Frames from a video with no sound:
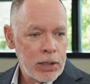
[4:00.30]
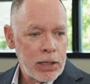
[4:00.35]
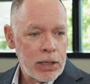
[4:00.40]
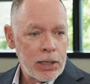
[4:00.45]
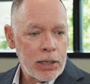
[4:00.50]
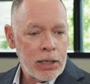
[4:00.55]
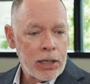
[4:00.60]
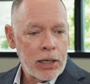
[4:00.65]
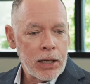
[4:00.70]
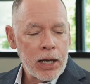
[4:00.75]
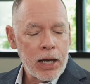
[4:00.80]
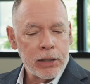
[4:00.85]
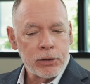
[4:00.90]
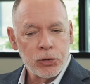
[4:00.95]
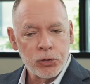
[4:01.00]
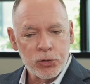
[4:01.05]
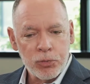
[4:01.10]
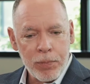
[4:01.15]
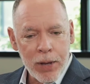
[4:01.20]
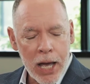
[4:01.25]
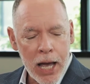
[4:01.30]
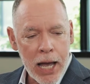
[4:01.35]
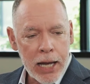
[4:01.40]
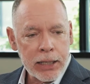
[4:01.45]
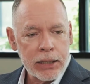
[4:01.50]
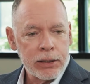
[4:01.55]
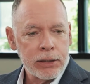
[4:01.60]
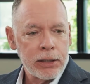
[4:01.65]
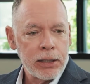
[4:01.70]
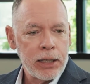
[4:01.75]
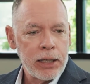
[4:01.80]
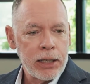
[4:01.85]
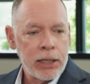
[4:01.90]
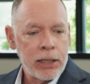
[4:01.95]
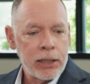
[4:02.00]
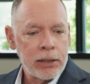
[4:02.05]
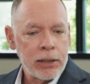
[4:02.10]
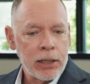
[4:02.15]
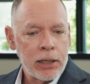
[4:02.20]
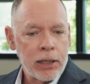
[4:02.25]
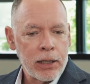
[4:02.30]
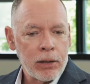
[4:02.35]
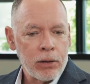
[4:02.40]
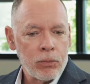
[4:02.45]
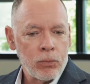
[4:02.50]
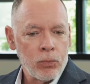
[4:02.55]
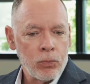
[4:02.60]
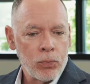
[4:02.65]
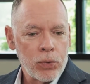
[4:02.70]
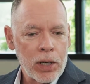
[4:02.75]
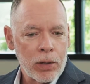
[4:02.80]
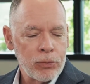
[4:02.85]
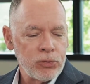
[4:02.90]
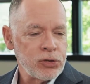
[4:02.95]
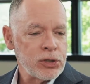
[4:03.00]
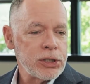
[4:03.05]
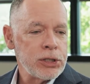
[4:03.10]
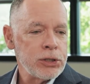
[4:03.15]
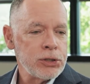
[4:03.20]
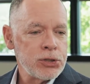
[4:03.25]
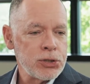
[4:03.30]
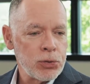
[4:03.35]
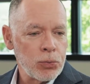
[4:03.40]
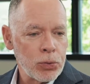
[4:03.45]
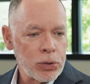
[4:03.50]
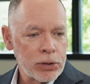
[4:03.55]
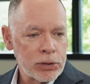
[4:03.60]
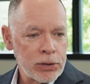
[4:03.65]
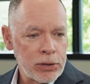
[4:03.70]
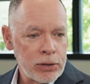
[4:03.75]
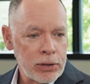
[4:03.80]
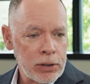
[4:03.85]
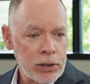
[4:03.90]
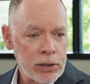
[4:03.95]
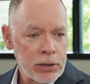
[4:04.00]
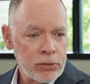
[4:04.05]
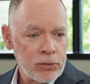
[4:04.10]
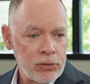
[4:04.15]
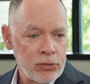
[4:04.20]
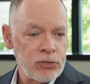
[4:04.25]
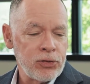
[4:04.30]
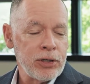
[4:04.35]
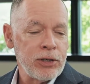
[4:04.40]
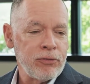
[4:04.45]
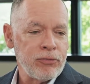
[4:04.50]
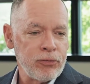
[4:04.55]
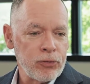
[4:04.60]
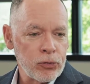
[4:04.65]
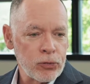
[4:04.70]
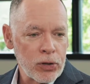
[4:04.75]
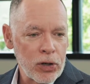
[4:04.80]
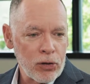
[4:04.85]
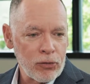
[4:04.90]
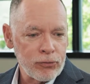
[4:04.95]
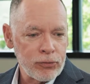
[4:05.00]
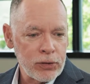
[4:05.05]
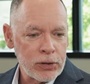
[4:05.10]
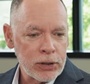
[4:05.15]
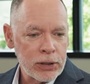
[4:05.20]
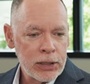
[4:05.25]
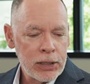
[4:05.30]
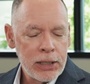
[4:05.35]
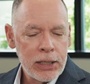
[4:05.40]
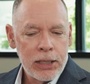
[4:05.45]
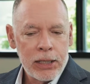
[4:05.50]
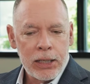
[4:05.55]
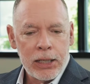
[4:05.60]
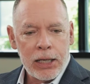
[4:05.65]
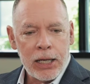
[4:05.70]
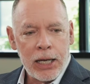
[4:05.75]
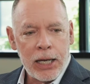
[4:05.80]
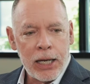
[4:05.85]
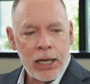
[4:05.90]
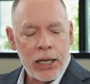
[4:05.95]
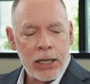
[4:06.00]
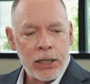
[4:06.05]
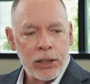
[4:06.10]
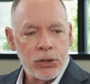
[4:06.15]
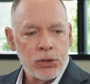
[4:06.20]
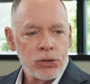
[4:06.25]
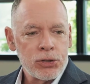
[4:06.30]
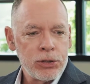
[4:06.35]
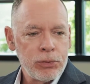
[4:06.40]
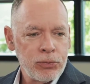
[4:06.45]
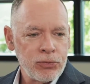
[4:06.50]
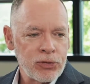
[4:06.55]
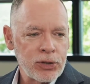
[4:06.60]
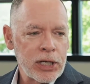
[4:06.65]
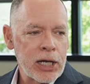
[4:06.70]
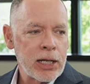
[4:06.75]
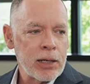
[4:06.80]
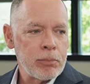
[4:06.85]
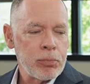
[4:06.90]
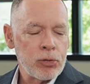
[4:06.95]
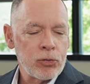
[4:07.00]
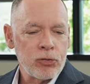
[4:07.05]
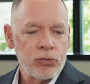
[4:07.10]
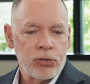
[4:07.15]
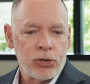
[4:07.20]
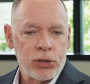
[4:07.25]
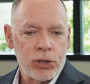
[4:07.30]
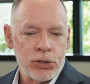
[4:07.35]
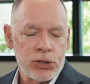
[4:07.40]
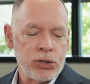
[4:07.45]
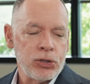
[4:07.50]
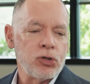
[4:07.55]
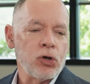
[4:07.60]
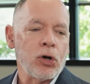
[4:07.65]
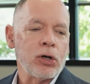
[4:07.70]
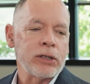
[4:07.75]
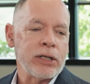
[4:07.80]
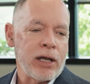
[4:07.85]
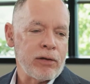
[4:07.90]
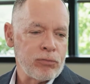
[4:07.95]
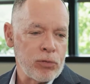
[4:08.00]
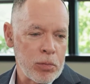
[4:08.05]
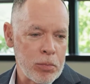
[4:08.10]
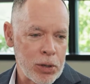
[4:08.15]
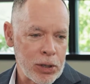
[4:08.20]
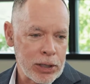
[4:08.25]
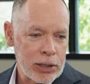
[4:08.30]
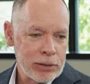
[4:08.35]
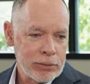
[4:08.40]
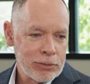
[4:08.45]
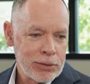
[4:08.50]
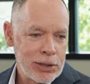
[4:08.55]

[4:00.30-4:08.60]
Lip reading: I looked back, and when I was a kid, she worked in the city of Philadelphia, and she was the kind of person that she talked to everybody.